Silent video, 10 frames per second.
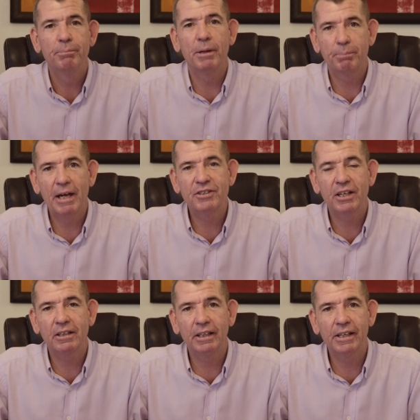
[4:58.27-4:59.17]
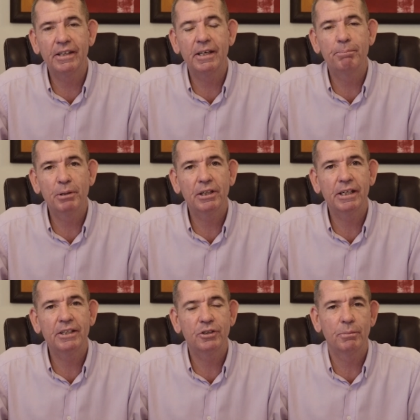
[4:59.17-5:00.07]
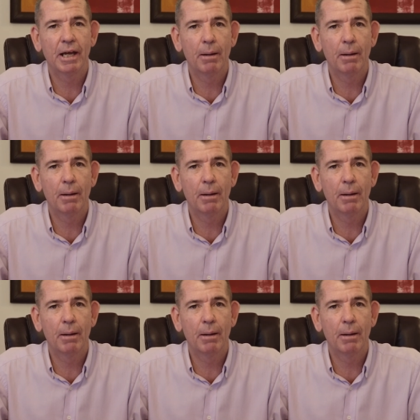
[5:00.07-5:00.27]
But basically the ability to be